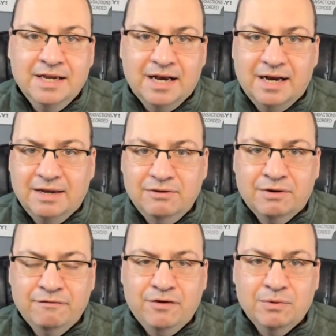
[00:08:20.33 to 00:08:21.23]
Uh,
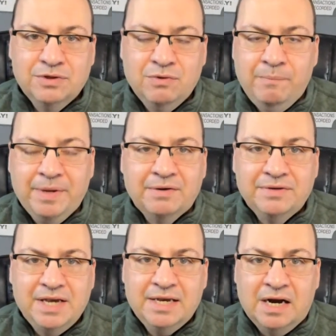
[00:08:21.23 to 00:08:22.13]
looking forward to a bigger
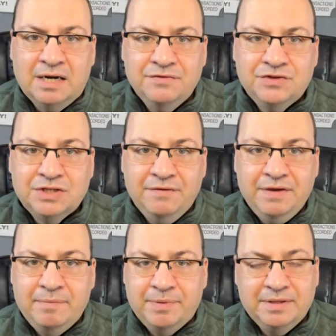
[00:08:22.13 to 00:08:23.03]
day on
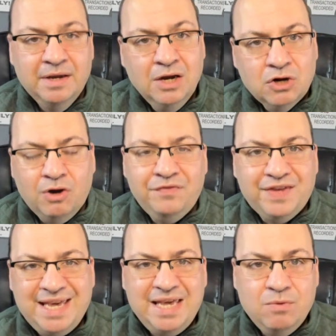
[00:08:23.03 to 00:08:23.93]
Sunday, but caught the
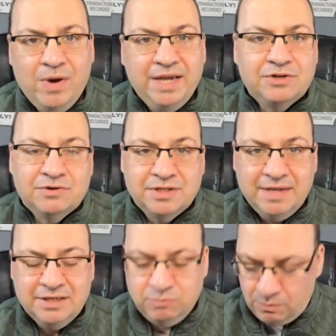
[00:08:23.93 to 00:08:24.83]
key wagers, and
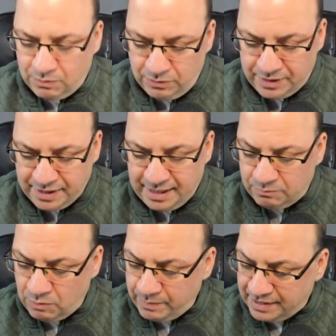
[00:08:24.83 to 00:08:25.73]
that's what we're looking
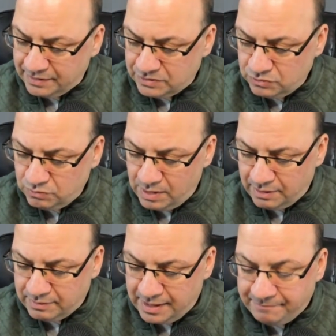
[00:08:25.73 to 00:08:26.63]
at when we get to
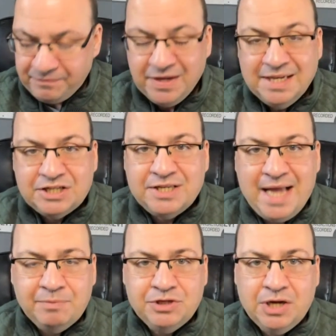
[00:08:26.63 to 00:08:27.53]
our uh,
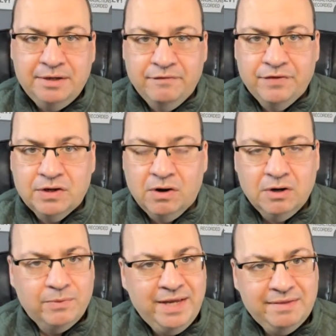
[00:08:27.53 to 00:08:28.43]
snapshot of the
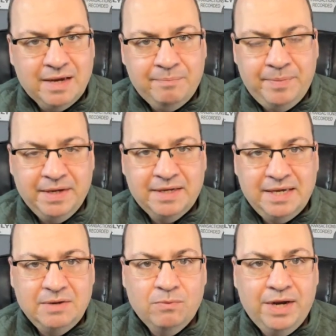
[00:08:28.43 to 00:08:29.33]
card. We hit that big
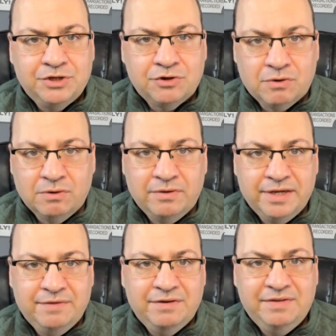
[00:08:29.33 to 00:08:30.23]
key wager
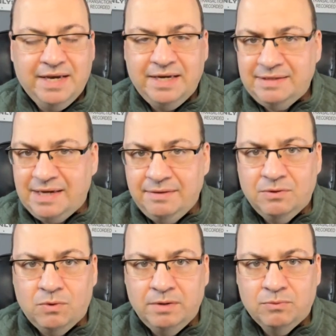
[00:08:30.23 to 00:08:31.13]
early in the day, ten to
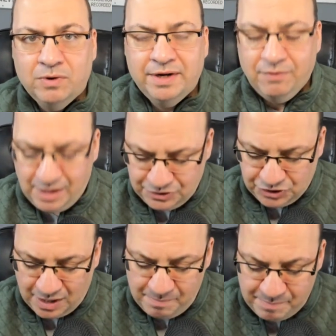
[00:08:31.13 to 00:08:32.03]
one morning line
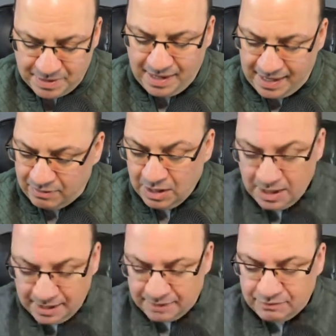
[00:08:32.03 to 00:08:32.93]
shot. Bill Out
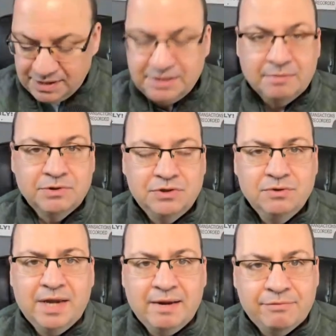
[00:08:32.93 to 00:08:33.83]
in race number
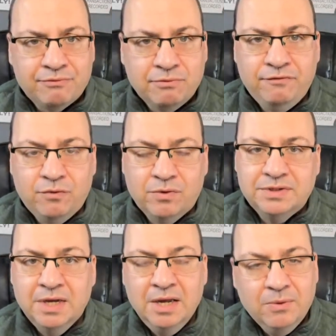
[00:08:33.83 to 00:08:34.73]
two came through for
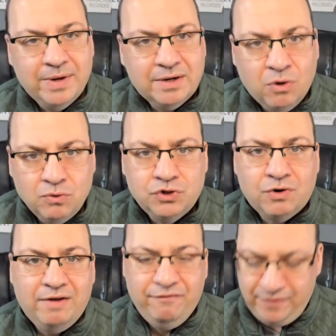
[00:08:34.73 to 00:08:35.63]
us. We had a cold
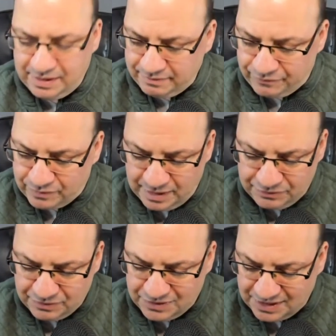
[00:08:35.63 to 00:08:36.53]
trifecta for
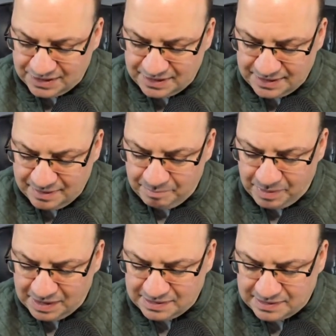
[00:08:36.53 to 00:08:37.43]
160 some
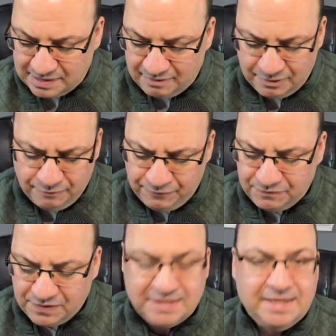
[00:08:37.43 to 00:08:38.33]
bucks,
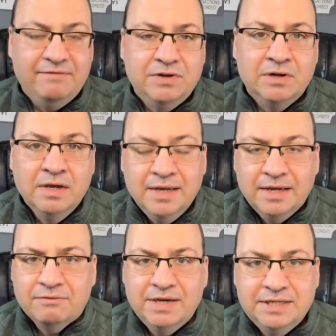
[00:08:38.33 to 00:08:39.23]
157 uh,
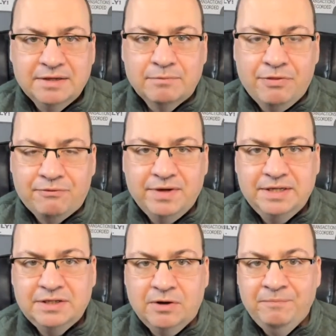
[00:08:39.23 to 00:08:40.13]
in race number three.
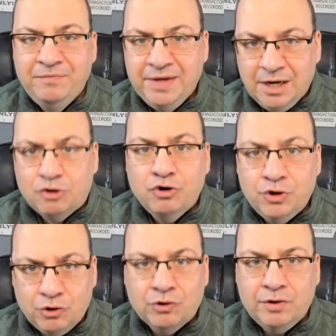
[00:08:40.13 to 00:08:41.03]
So a good
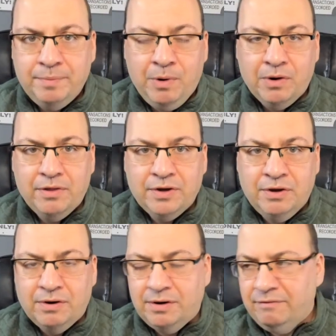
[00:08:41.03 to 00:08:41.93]
early part of the
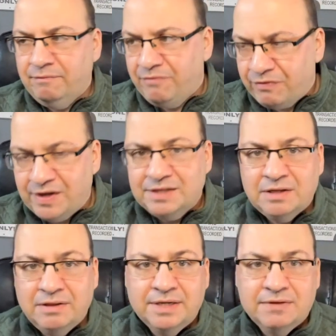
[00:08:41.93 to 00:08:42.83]
card things
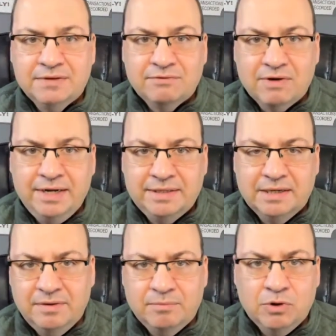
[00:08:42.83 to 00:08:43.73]
clicked right
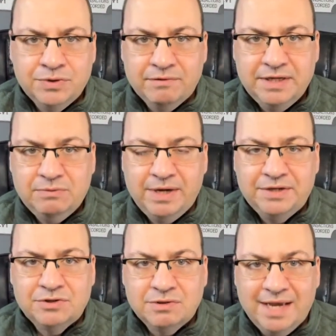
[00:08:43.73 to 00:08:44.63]
uh, the multi race
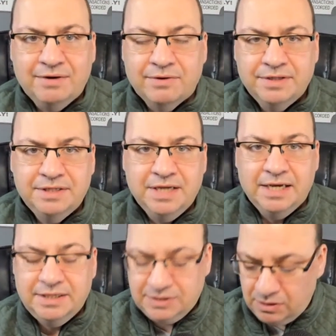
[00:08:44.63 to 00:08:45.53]
wagers later in the
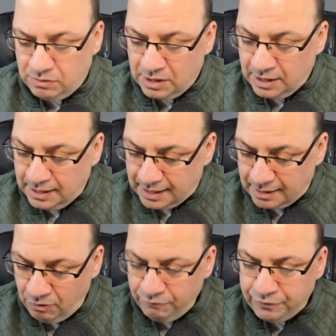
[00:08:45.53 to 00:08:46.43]
day. So
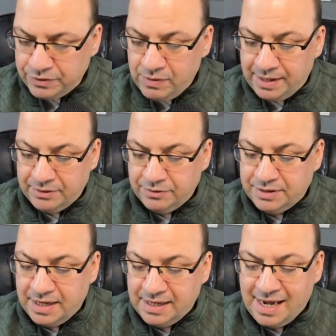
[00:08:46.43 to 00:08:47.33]
uh, hopefully you had a good
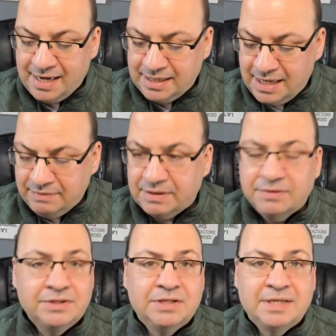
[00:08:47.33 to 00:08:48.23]
day at Keeneland
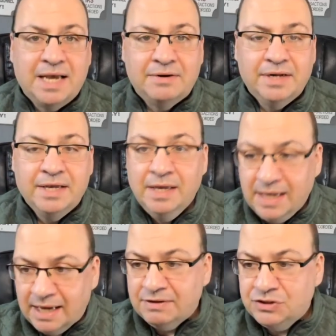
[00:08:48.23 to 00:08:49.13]
on Saturday,
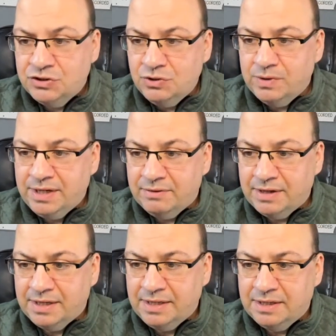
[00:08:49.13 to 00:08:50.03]
and let's do it here
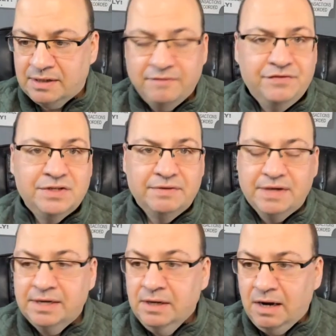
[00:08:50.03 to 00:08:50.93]
again on
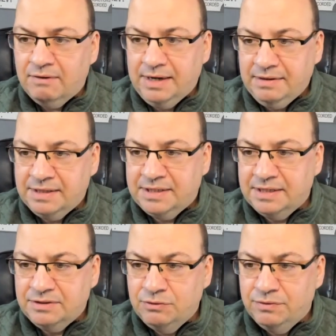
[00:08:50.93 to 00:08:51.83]
Sunday. All right, let's
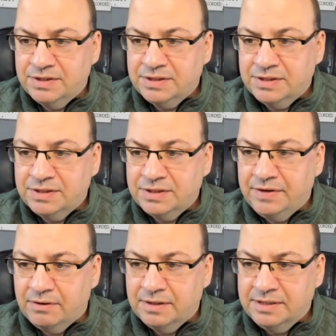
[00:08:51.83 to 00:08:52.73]
get to the Sunday
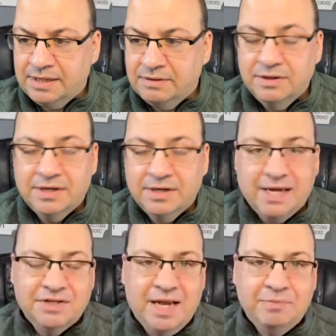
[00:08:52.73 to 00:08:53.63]
day card and take a look at the